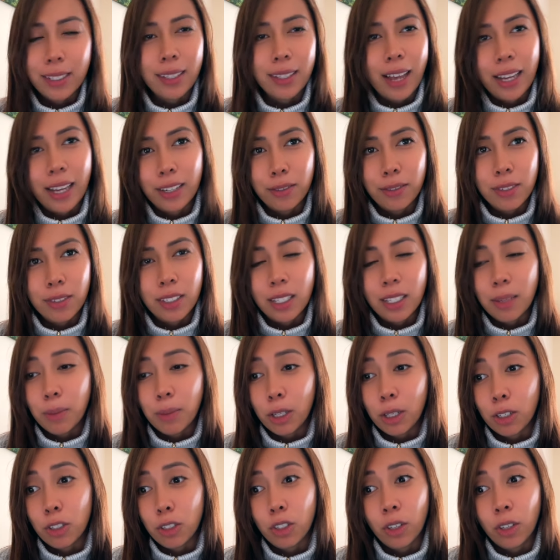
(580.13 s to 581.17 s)
kind of scene
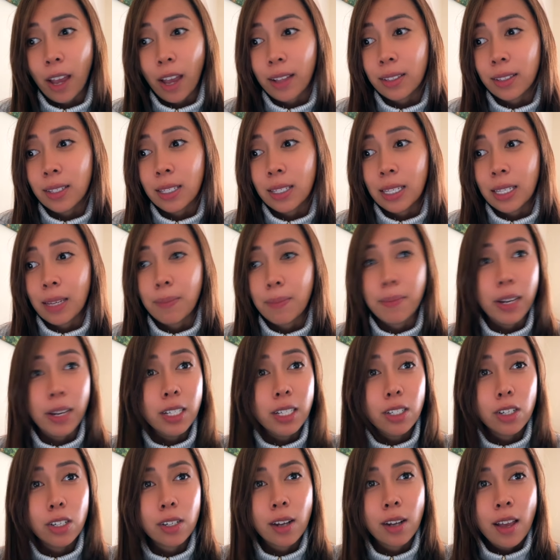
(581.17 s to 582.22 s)
because you can't see
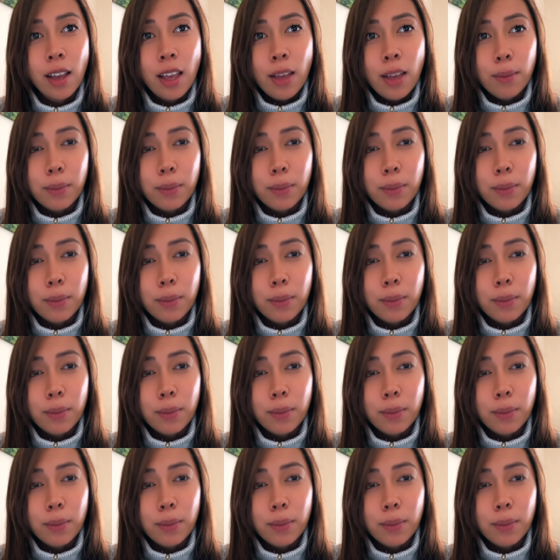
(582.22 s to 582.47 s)
much.